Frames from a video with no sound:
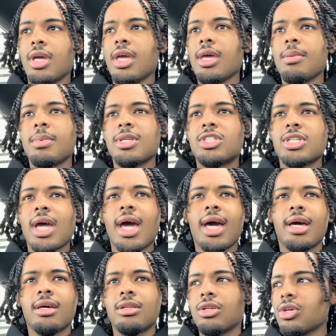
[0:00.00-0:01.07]
image
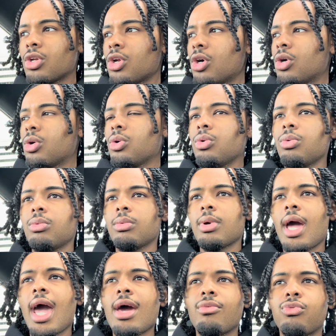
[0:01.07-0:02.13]
ad,
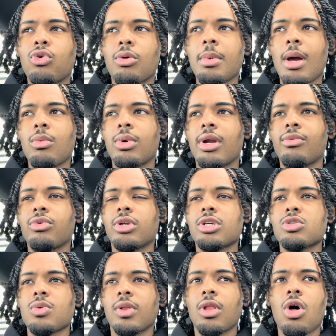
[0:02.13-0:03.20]
ad format, whatever it
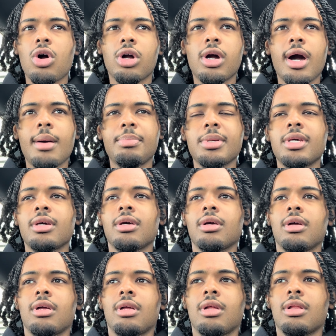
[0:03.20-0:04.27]
is, with long copy,
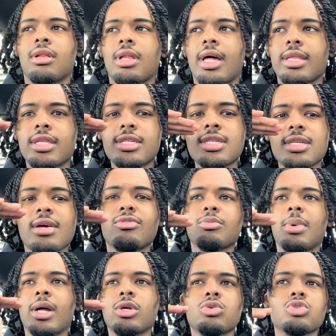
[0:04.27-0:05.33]
like, this is
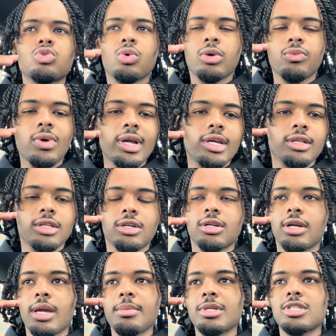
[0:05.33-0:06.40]
everybody who's doing regular
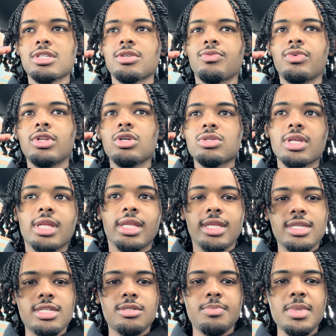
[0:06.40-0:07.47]
images and videos, and then
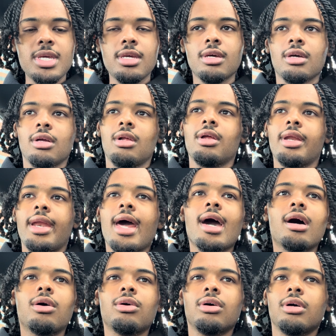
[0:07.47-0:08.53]
this is me.
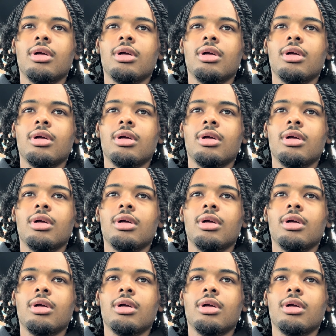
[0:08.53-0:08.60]
Now,